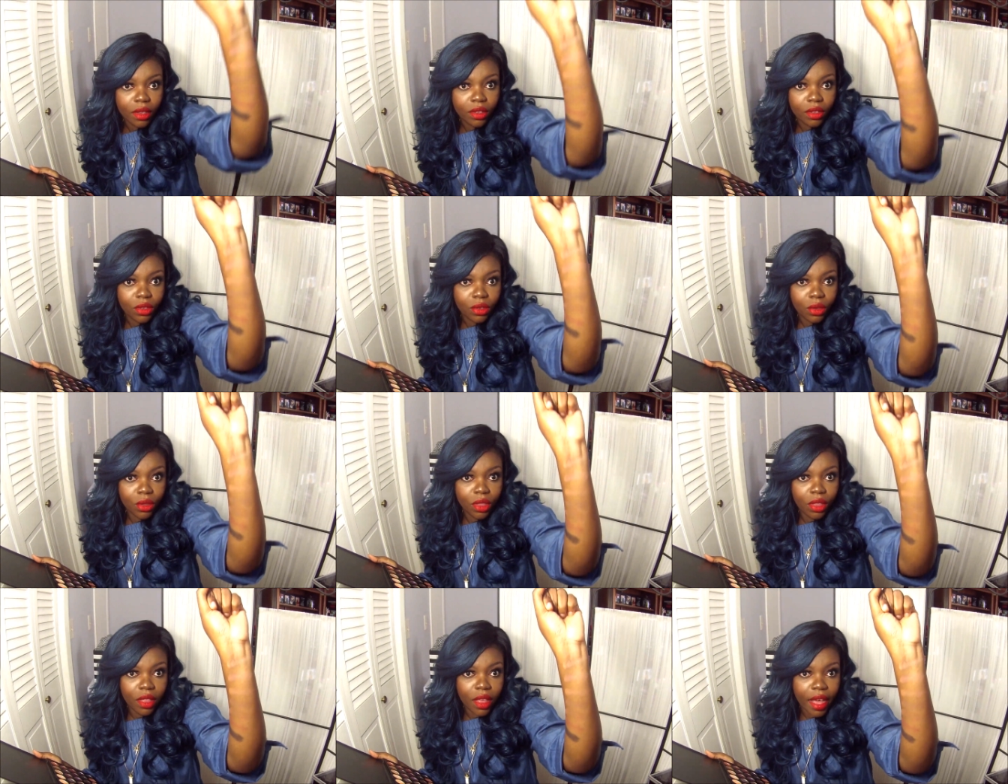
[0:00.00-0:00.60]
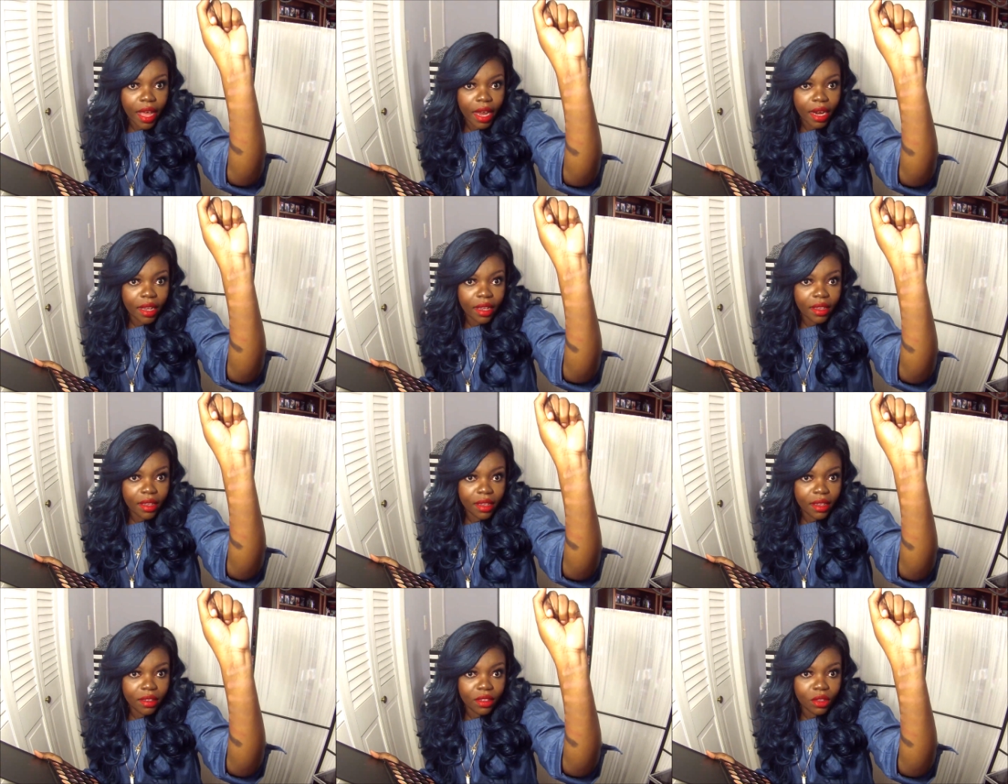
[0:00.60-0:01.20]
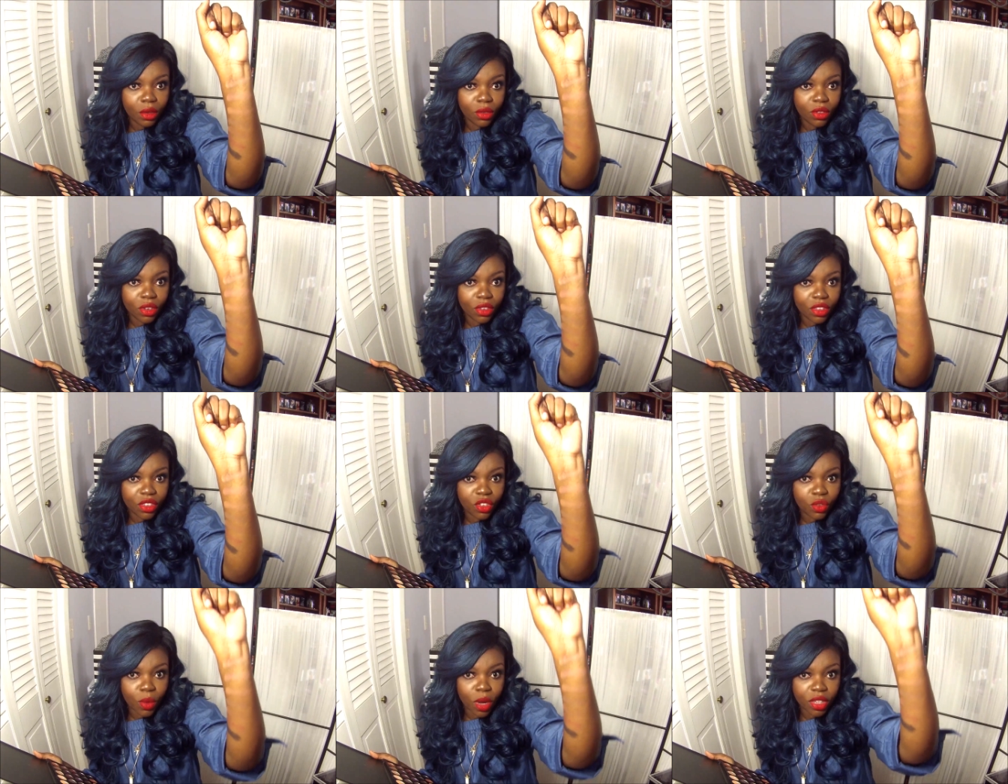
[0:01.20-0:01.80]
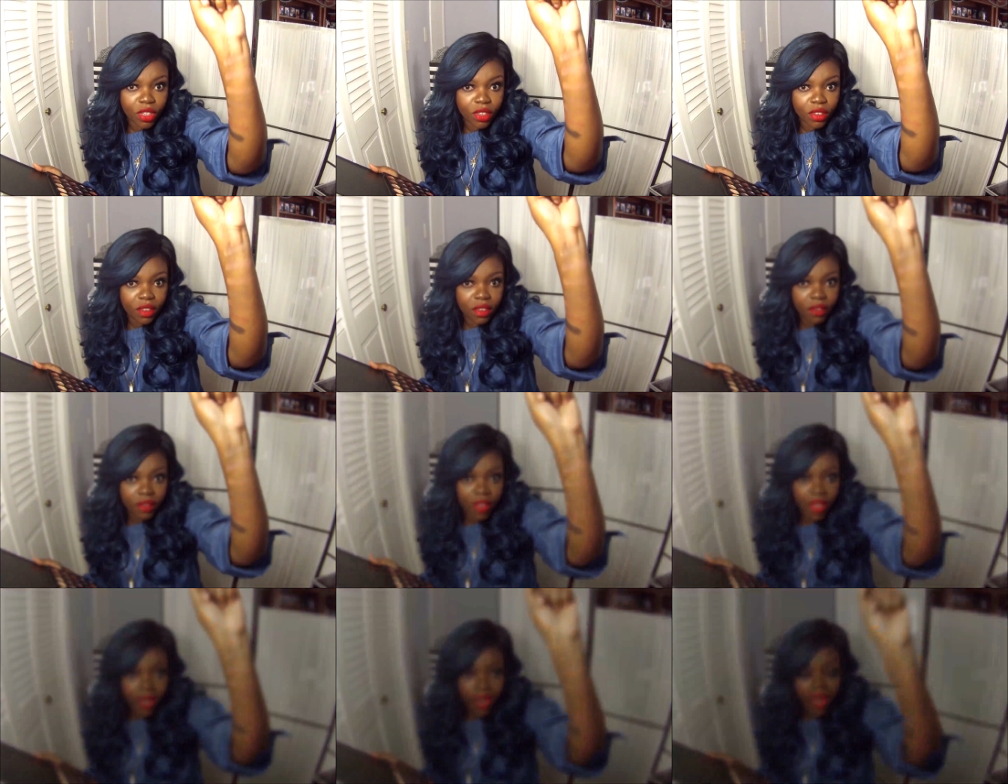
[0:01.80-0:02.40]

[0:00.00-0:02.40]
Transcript: So that is, those are the swatches of the